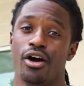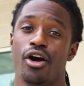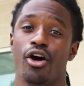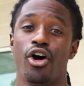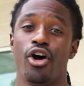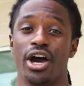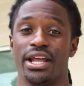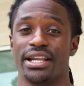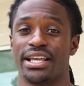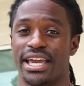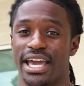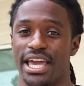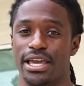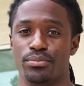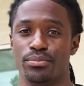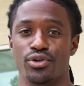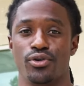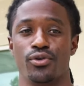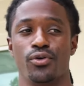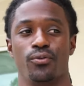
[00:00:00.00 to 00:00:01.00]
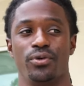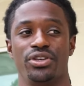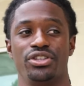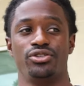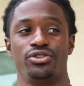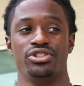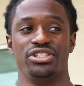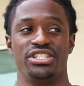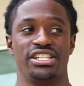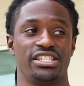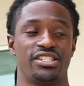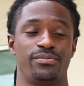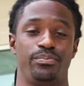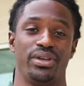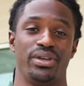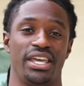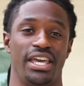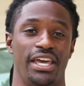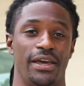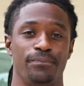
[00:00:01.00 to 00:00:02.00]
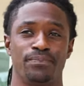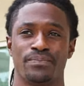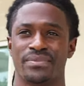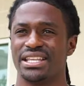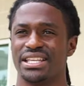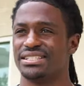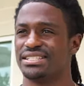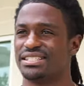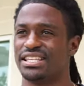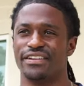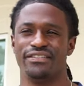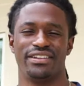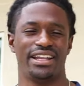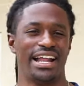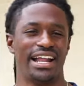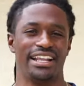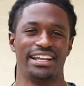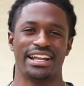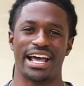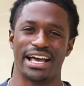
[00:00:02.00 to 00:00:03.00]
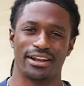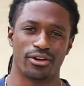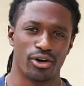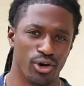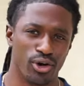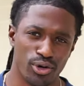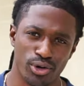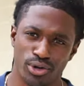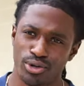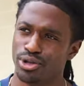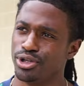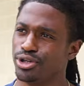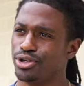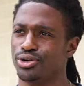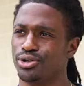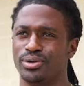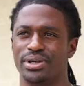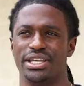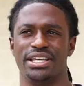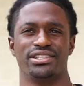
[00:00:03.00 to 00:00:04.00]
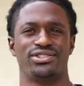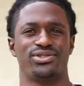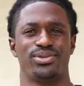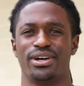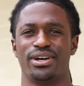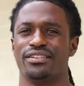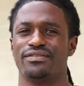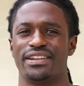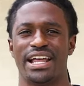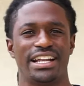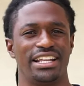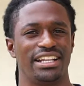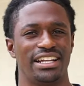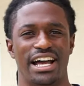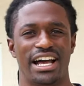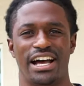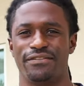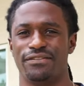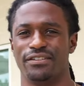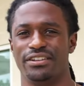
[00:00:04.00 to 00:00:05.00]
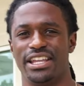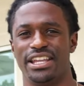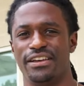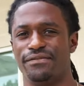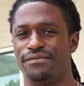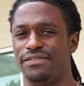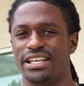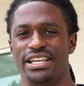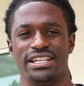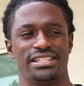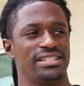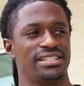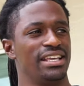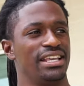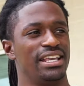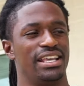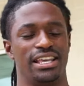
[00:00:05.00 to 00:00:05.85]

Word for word: on cable when you could just spend seven ninety-nine on Hulu and twelve ninety-nine for Netflix,